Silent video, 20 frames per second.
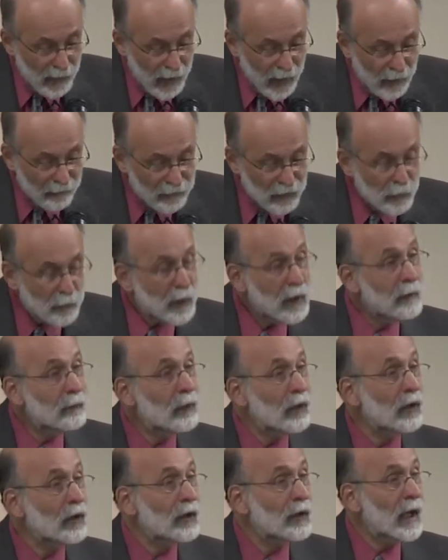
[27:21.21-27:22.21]
after
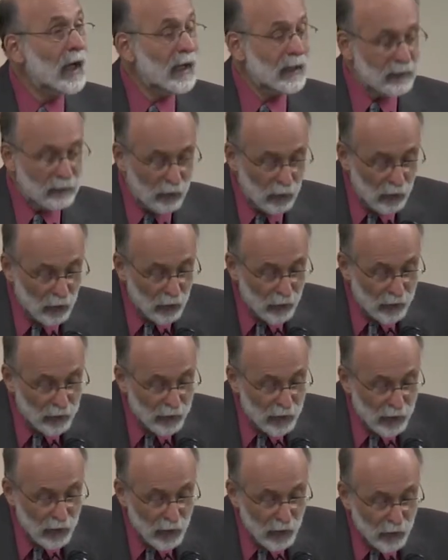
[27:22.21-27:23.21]
people had
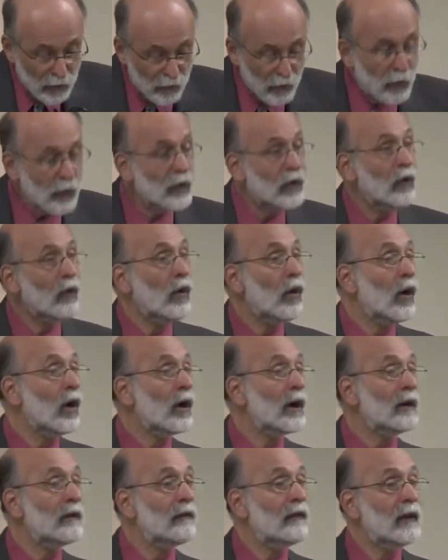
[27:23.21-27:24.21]
learned through the
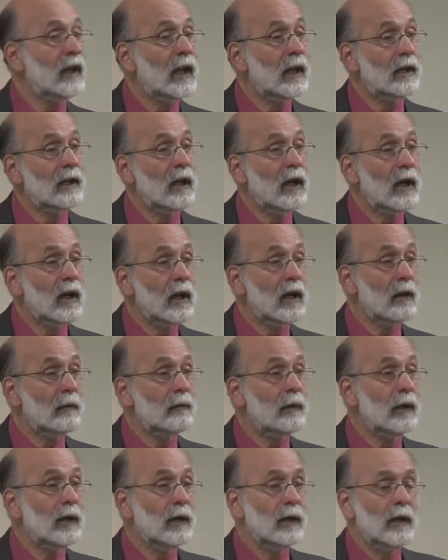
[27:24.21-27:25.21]
war in
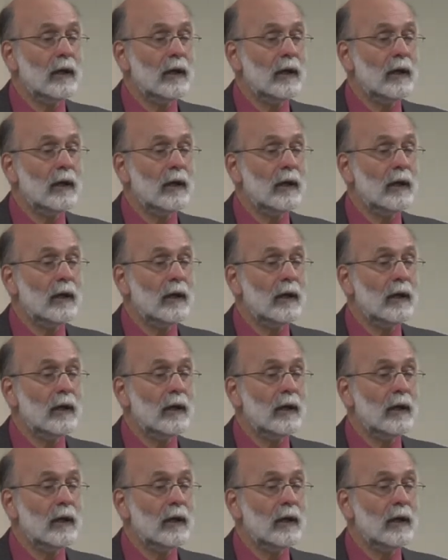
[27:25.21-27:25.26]
Vietnam